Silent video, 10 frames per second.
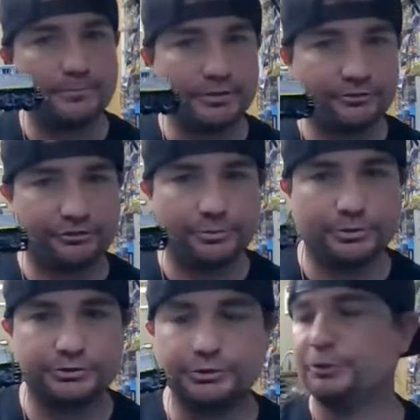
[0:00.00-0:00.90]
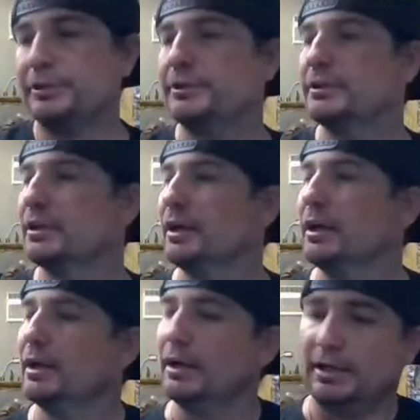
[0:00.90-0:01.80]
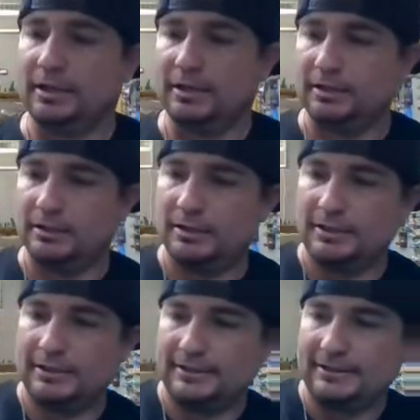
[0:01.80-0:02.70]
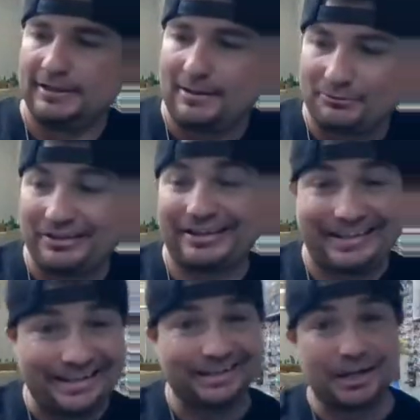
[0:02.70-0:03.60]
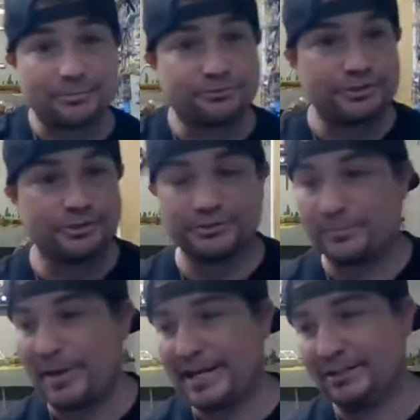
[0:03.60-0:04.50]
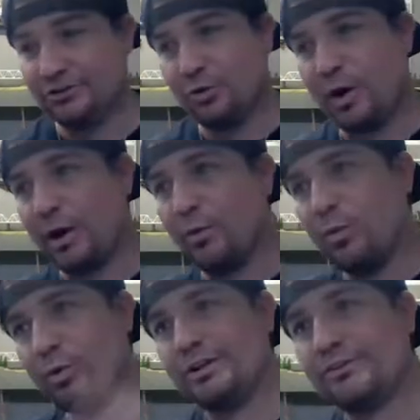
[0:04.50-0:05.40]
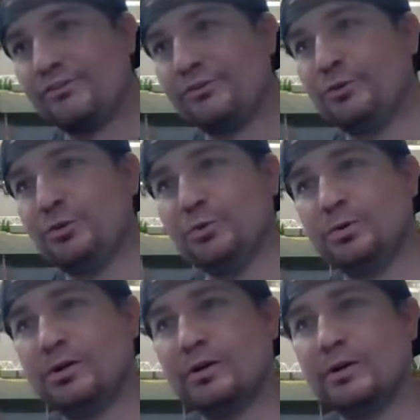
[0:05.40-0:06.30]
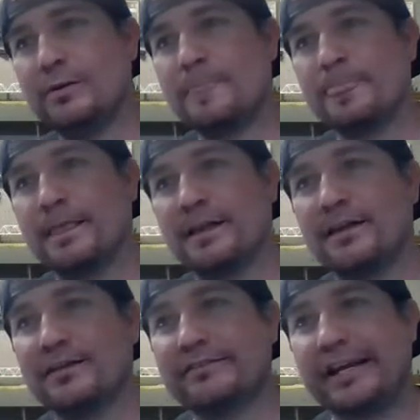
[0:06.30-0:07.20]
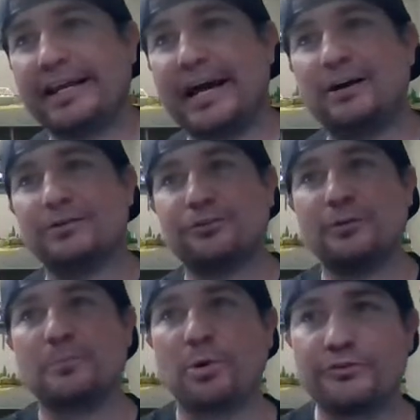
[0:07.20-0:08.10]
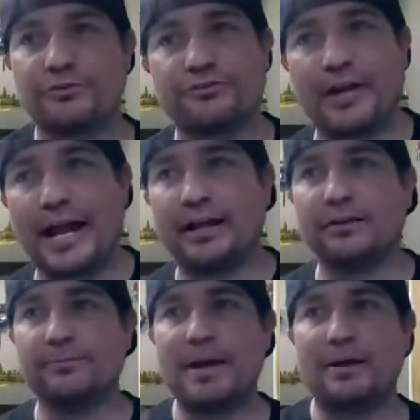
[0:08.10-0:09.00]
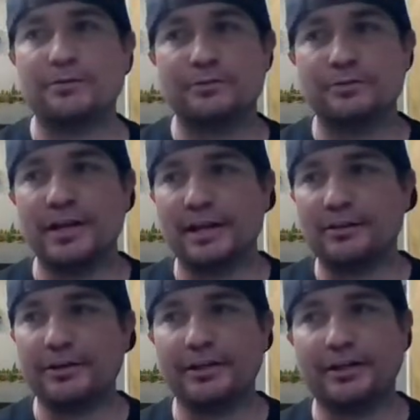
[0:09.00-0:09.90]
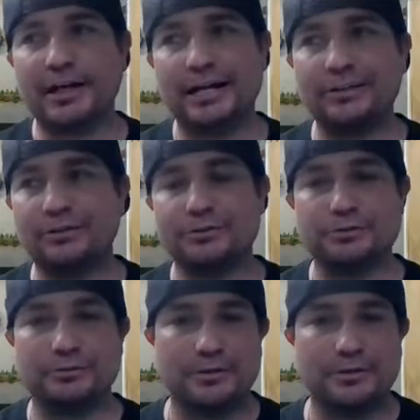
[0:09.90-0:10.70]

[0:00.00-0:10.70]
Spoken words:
but she will do it. I'm still debating, do I want to take out certain parts of track and mountain area? I don't know.